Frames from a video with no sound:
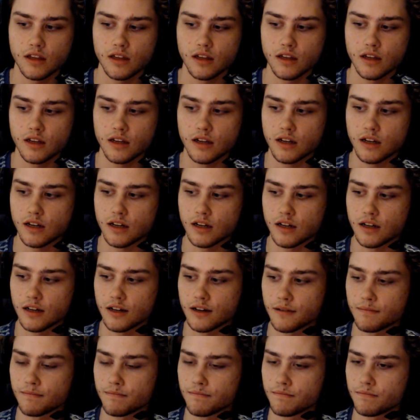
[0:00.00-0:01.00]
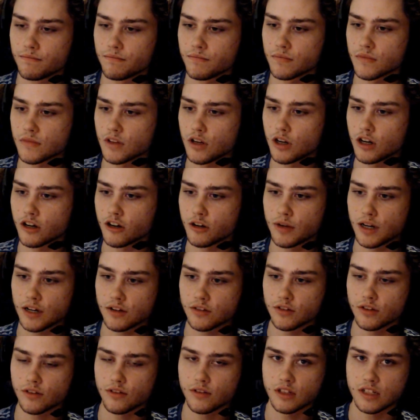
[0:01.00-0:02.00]
Hungrybox
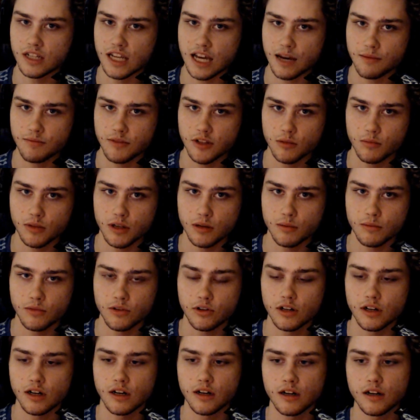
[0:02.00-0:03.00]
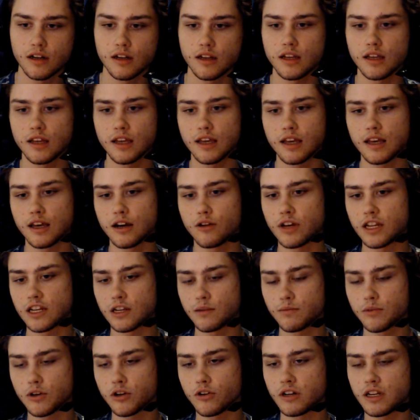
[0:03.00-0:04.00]
just adapted a bit more. We end
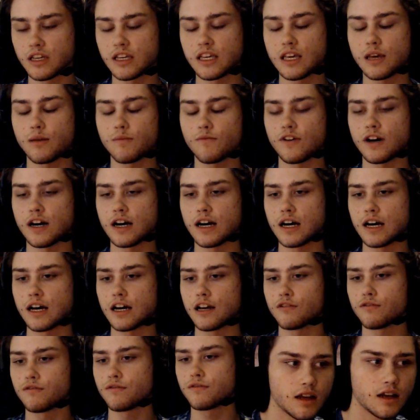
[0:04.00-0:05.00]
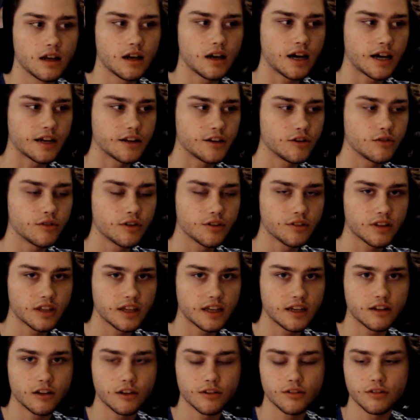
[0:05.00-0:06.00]
up going to game five. I knew I was getting
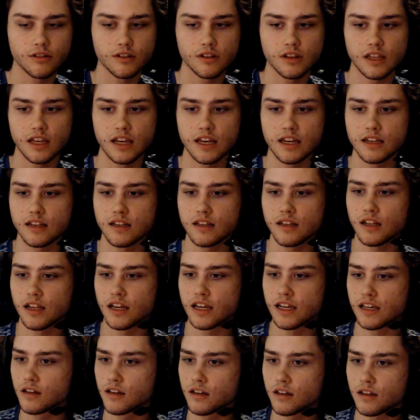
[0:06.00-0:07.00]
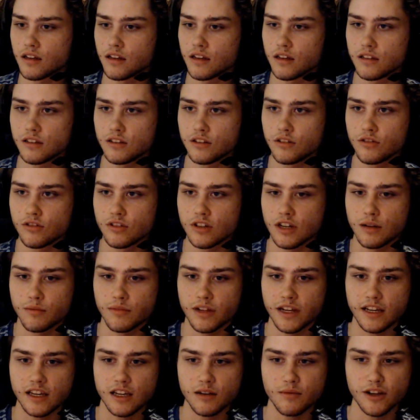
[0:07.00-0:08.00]
closer to the end. Like, usually I'm
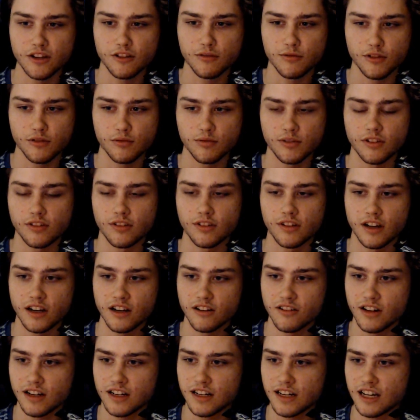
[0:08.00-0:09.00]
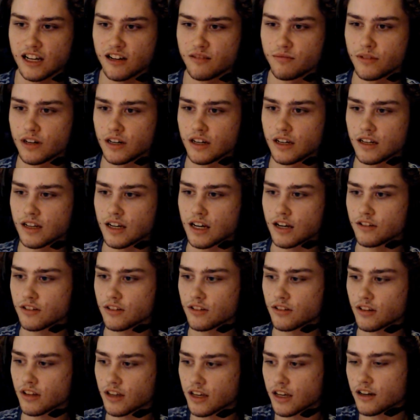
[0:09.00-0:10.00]
like, am I supposed to be scared right now? But I was
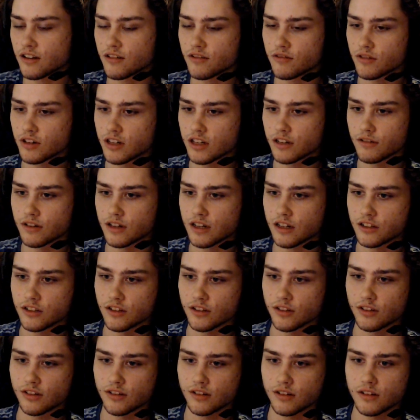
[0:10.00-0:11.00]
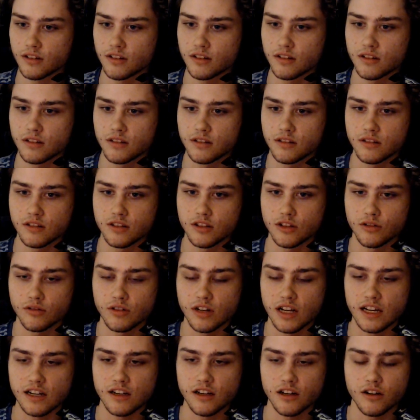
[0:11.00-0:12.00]
just like, whatever, I'll just do what
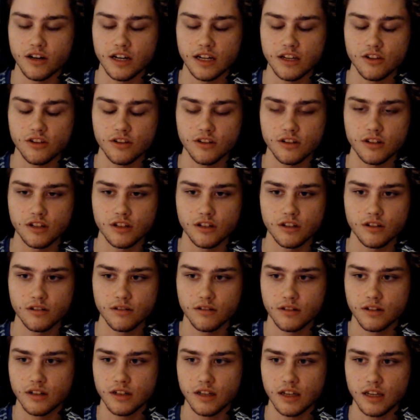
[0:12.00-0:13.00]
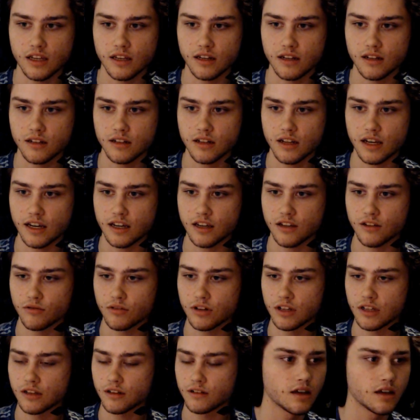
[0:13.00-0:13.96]
I know I should do, and I could win.